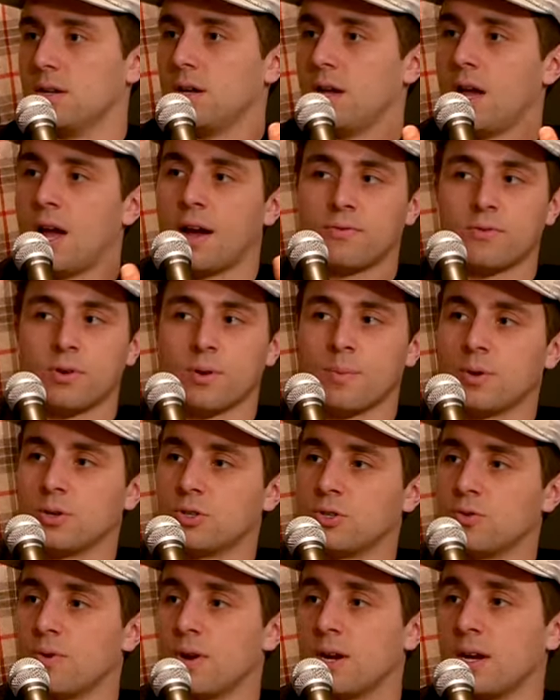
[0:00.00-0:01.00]
after a
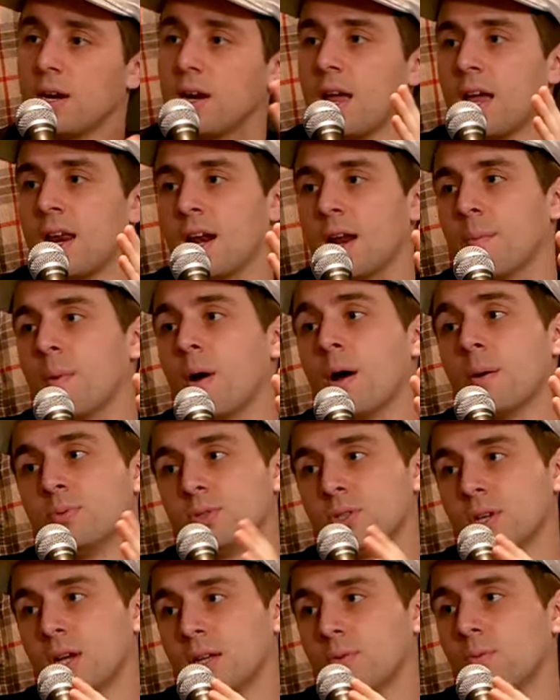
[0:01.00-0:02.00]
bunch of rain, and I'm
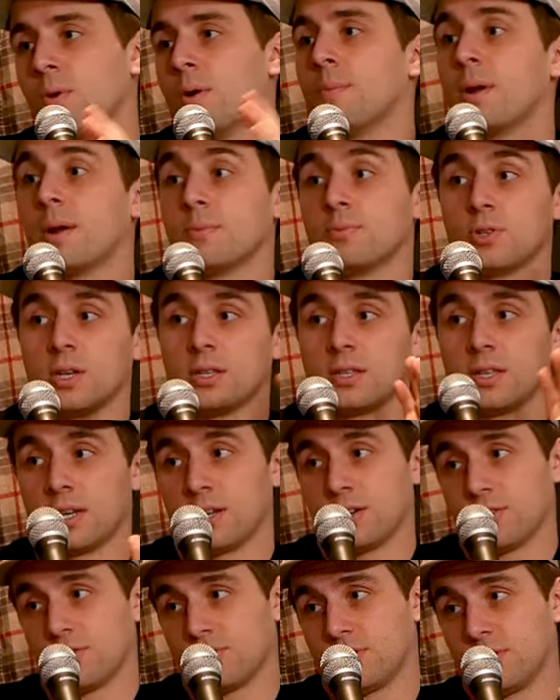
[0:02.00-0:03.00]
upset. Well, I'm not upset that I
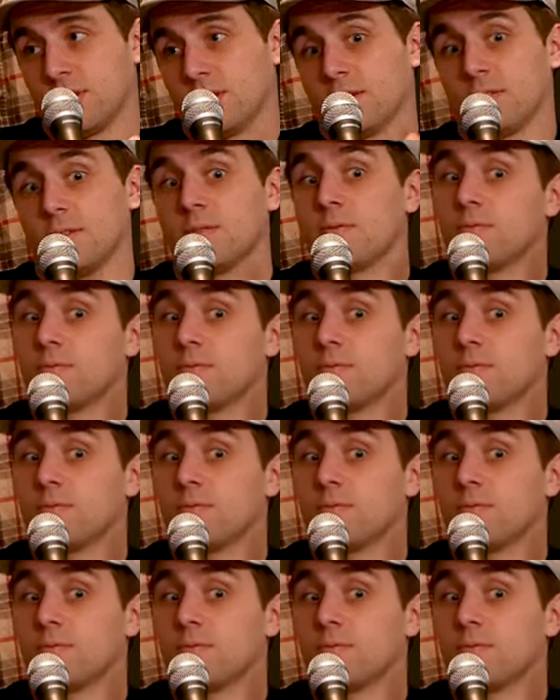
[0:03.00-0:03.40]
can go see her.